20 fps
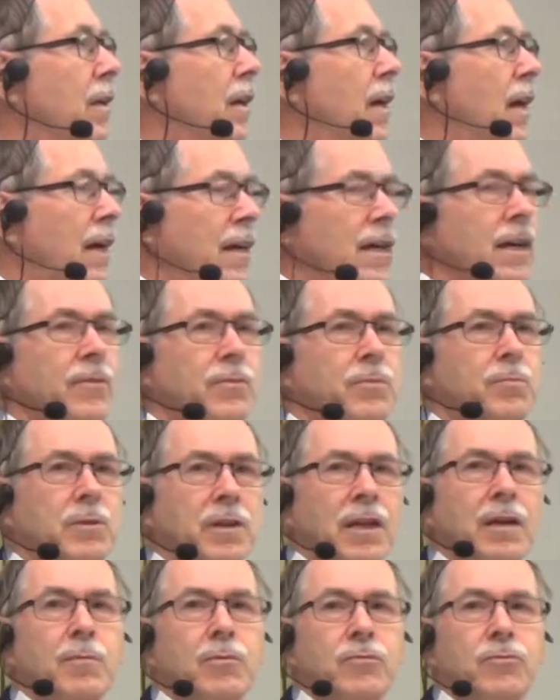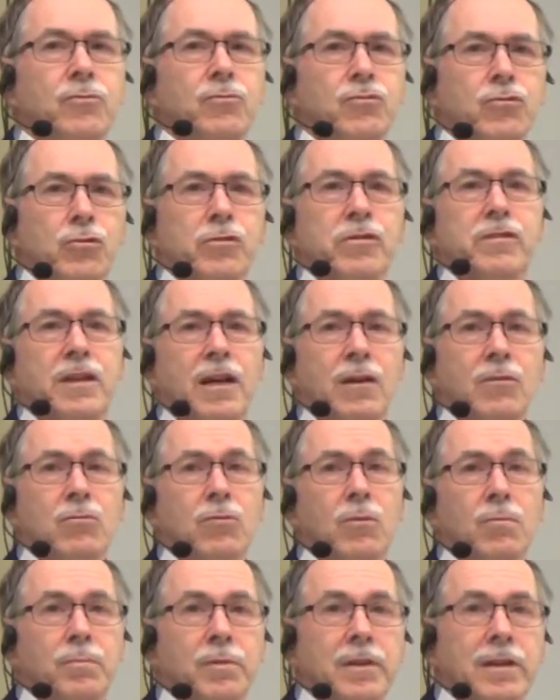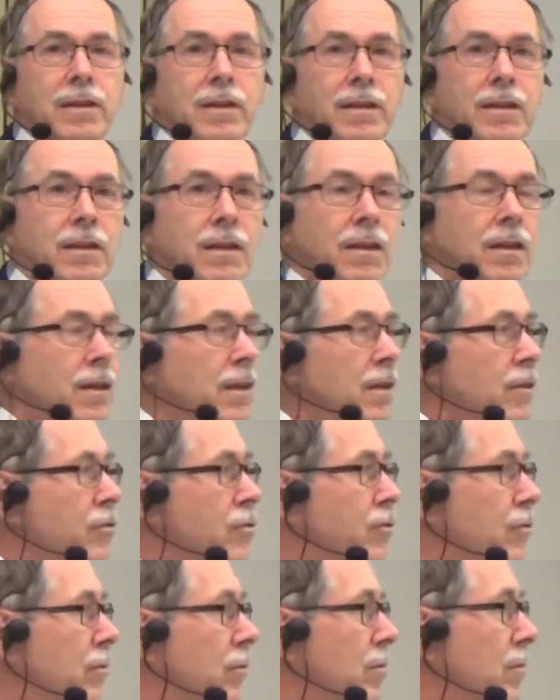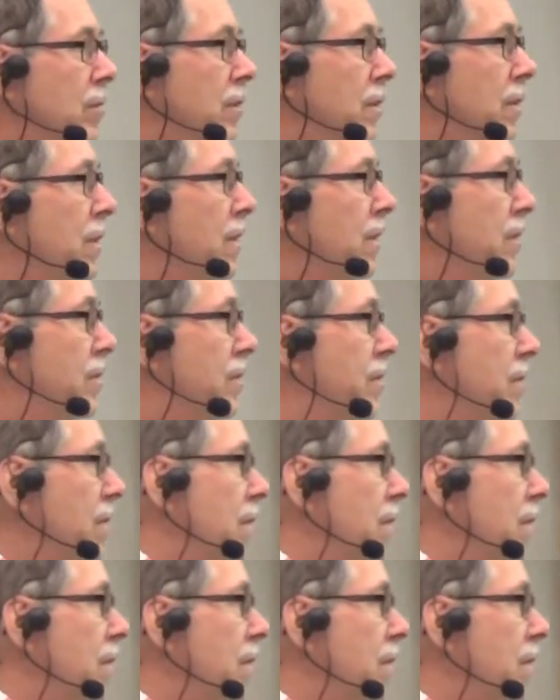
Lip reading: I haven't been able to sort it out completely. So it's